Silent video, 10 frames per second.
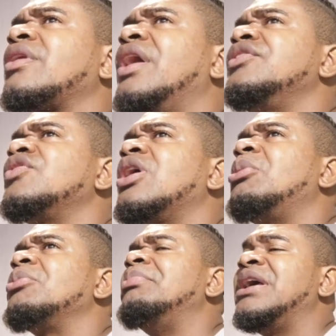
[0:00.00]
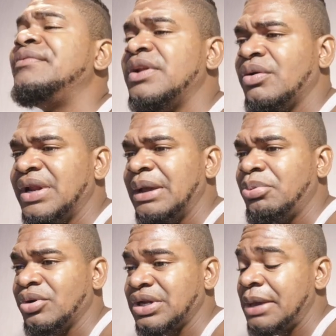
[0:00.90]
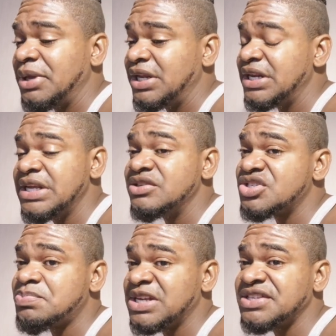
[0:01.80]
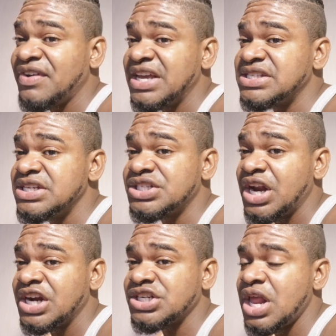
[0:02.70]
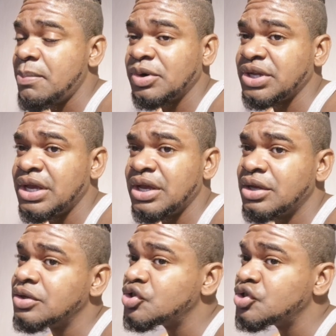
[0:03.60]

Are you talking about Melville Airport? I mean, he didn't specify the international airport there, eh?